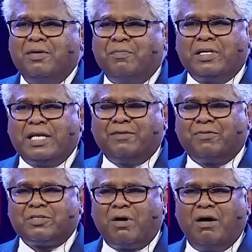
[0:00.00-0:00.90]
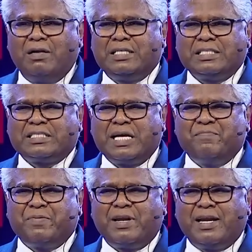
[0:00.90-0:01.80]
But that was all just
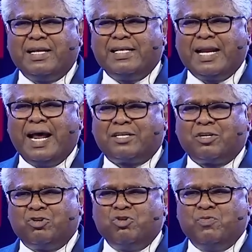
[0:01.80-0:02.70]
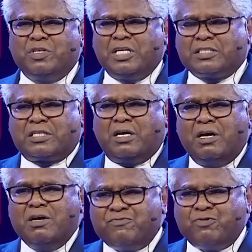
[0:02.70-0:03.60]
temporary. That had to do with just a
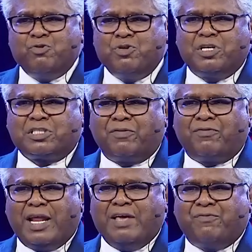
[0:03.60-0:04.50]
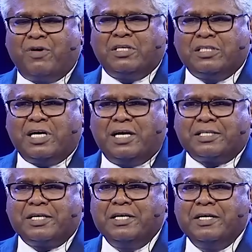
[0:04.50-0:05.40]
few years of life on this
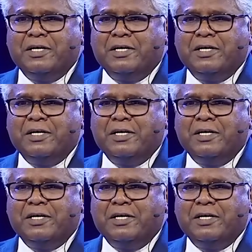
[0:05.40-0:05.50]
earth.